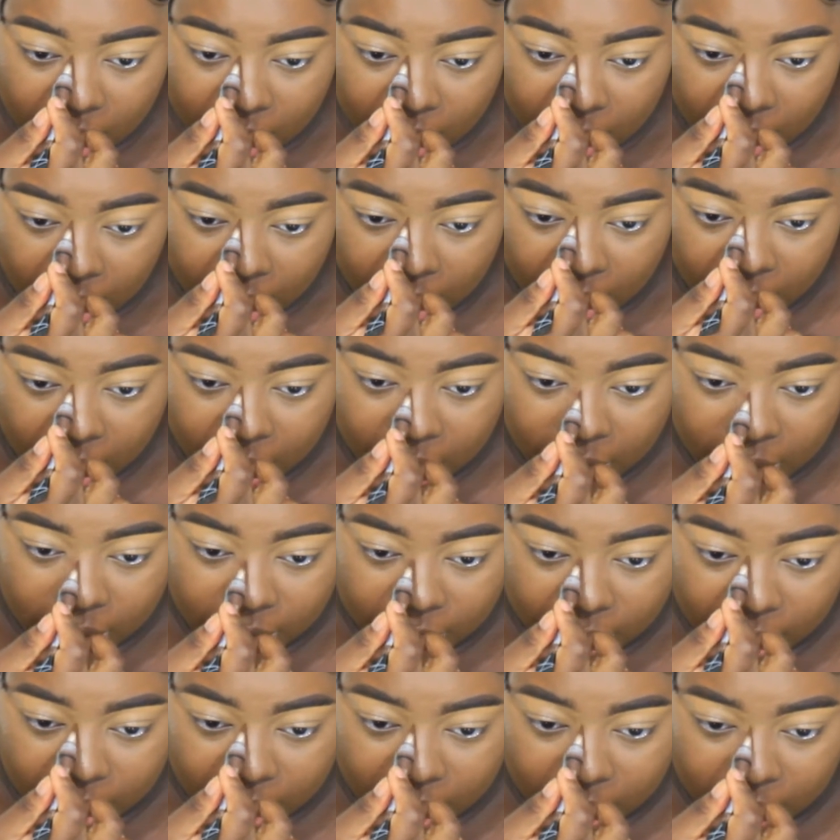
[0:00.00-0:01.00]
And
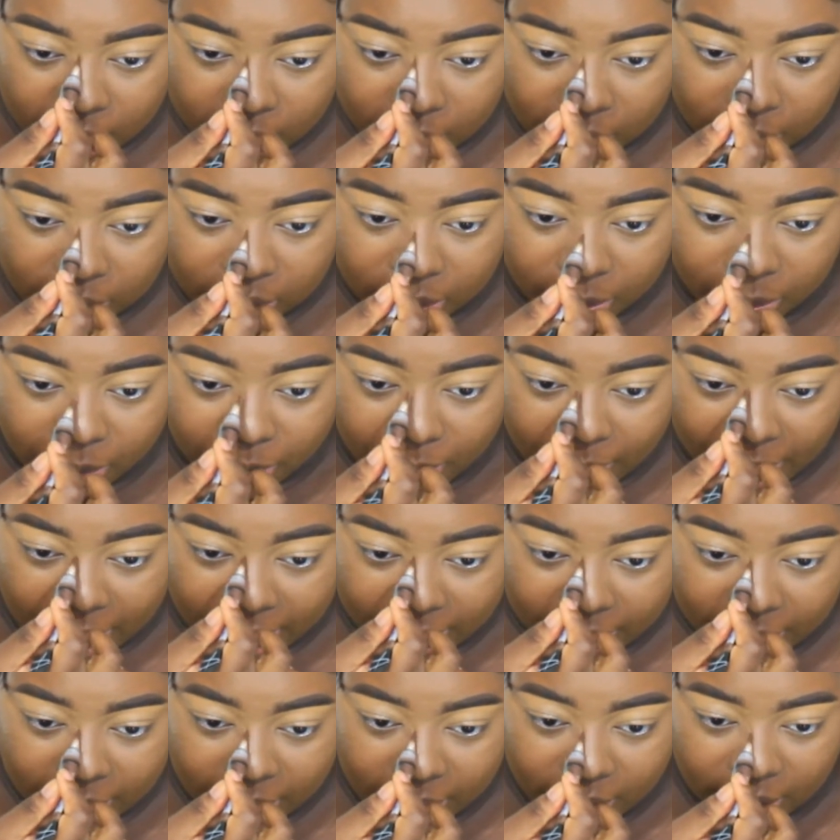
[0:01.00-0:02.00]
like the
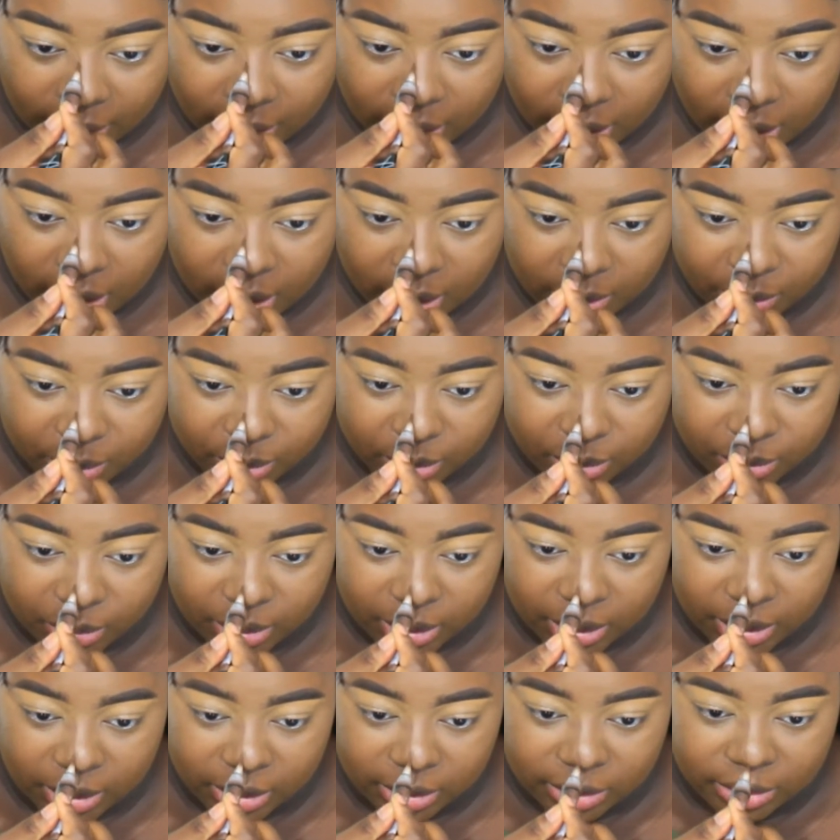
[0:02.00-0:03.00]
backhand
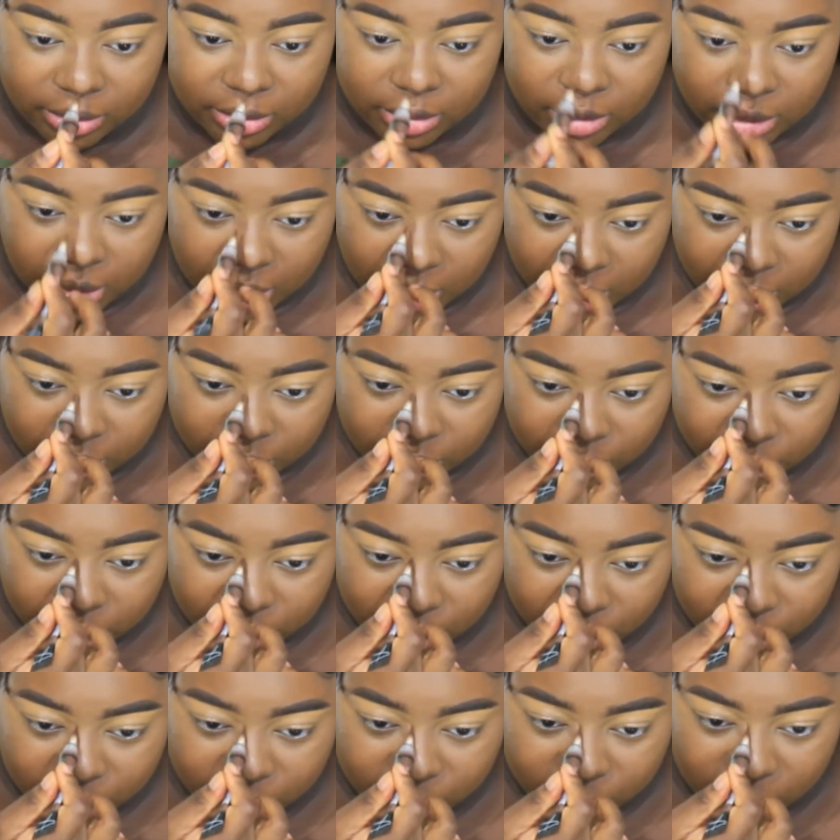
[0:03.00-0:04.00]
compliments, just the
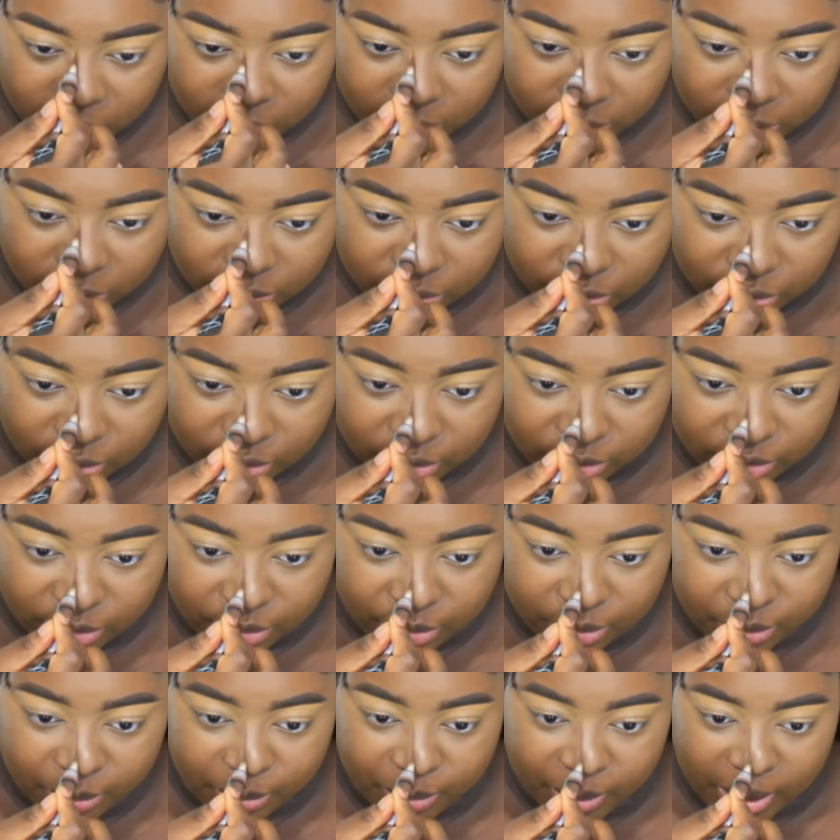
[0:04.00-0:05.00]
straight
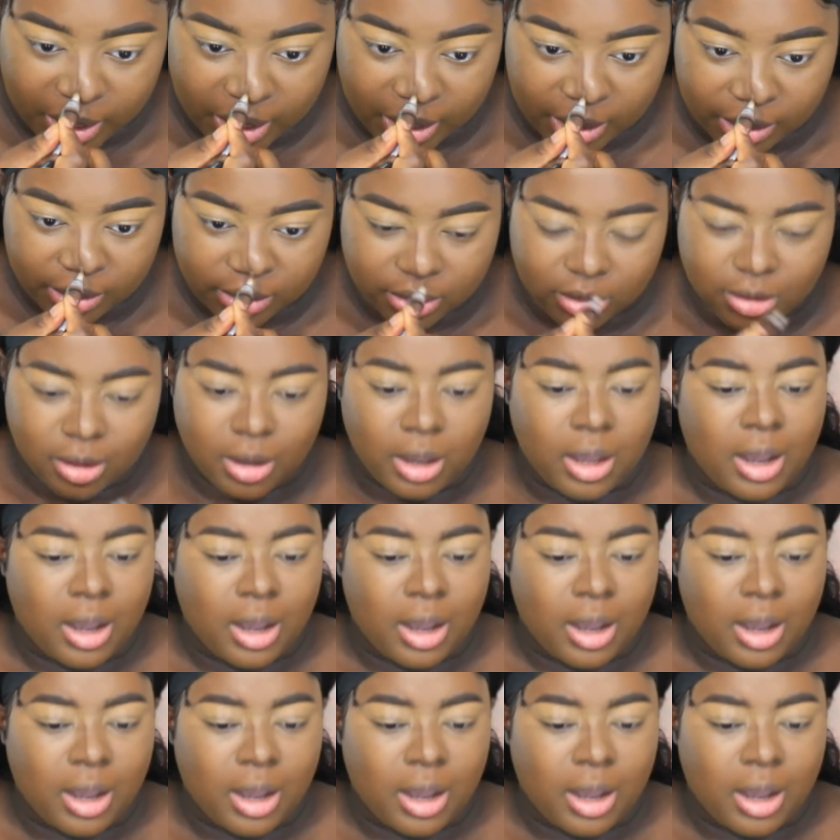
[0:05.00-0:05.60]
disrespect.